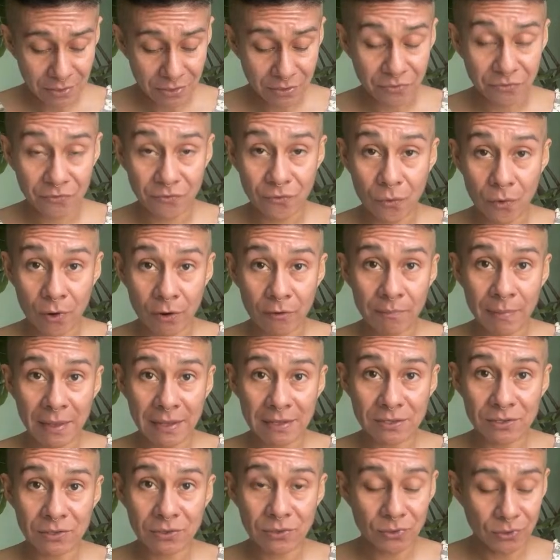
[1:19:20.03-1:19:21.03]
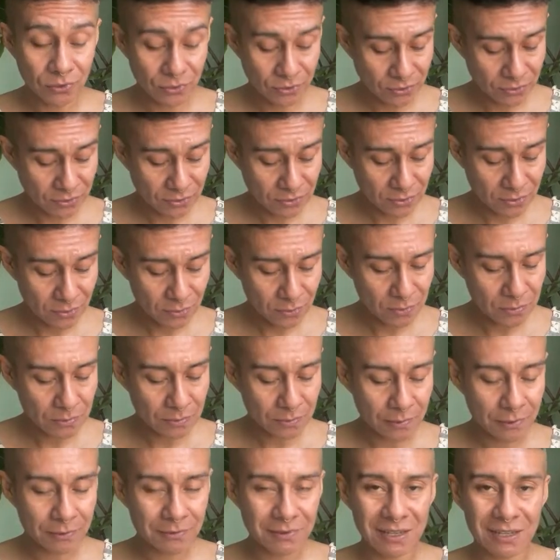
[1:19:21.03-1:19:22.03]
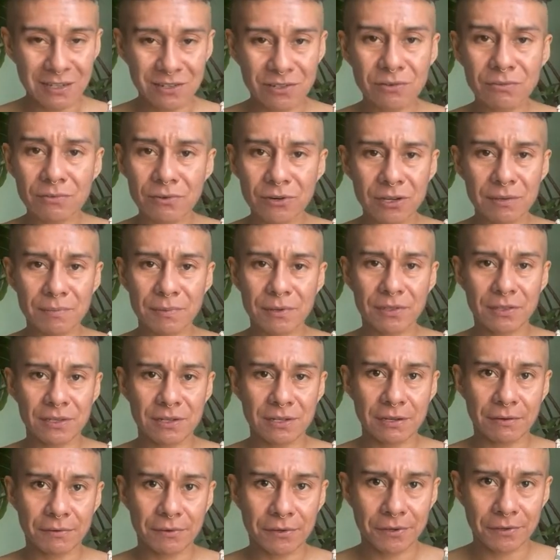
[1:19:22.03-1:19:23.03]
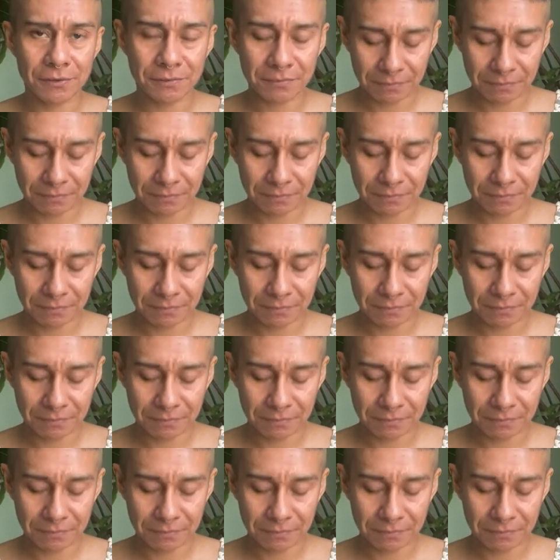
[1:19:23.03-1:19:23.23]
the Four of Pentacles. Ooh, okay, don't worry about the Tower.